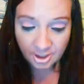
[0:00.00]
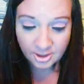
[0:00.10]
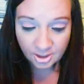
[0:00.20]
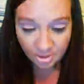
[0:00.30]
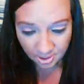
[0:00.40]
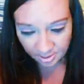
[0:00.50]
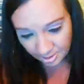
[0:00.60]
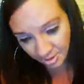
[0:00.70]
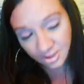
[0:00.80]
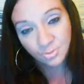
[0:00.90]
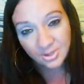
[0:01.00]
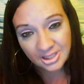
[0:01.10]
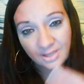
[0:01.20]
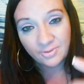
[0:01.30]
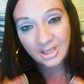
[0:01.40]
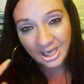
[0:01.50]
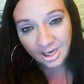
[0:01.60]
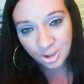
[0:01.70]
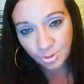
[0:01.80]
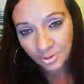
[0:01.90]
You're going to get to receive an
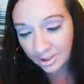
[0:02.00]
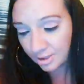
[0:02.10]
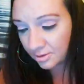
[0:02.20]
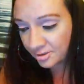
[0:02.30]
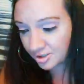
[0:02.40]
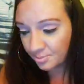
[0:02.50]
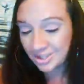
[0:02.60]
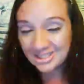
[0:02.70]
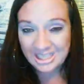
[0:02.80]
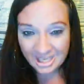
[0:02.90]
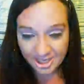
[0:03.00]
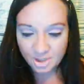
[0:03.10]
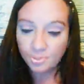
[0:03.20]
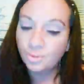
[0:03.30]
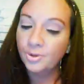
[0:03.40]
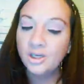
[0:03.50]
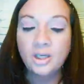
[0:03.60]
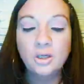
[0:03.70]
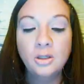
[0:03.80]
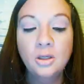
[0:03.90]
actual letter or something tangible
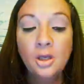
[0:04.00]
here